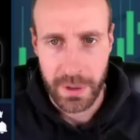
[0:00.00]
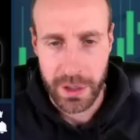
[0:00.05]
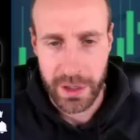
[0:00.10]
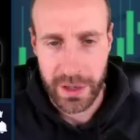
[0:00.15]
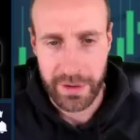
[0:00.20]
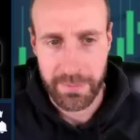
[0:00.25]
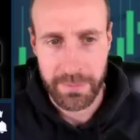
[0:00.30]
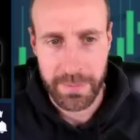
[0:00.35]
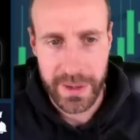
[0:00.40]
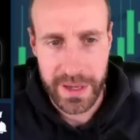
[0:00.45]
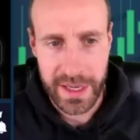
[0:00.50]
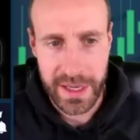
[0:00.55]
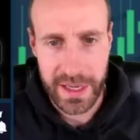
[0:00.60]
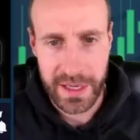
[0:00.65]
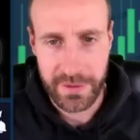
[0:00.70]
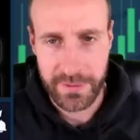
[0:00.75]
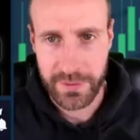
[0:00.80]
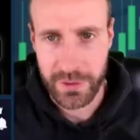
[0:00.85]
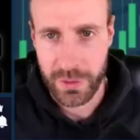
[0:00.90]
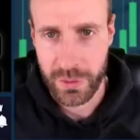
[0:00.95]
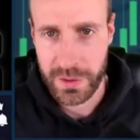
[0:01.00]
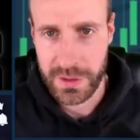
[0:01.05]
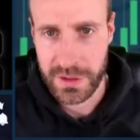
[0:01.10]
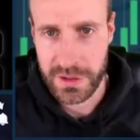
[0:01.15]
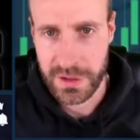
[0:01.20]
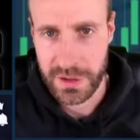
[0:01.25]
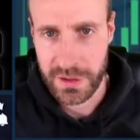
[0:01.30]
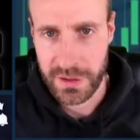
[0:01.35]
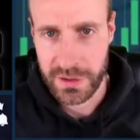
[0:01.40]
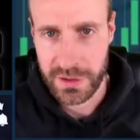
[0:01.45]
you have big
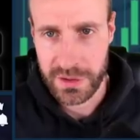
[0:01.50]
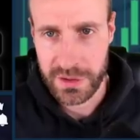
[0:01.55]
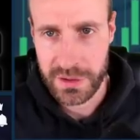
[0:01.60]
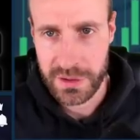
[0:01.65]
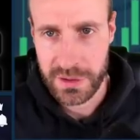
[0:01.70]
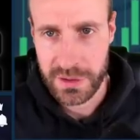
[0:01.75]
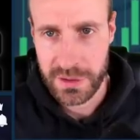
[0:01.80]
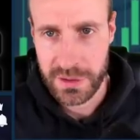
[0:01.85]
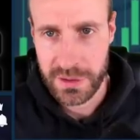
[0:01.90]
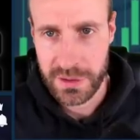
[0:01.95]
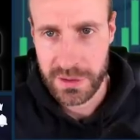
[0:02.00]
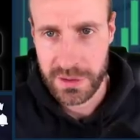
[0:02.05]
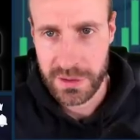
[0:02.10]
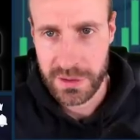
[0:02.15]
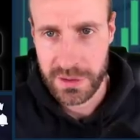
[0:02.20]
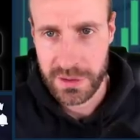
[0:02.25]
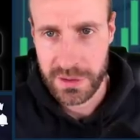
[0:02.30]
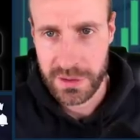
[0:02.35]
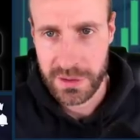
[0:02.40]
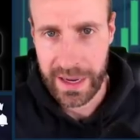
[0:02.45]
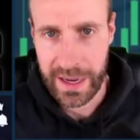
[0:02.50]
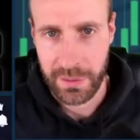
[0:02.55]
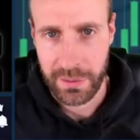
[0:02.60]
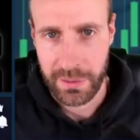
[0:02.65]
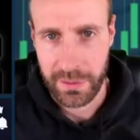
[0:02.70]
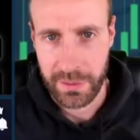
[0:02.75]
influencers coming out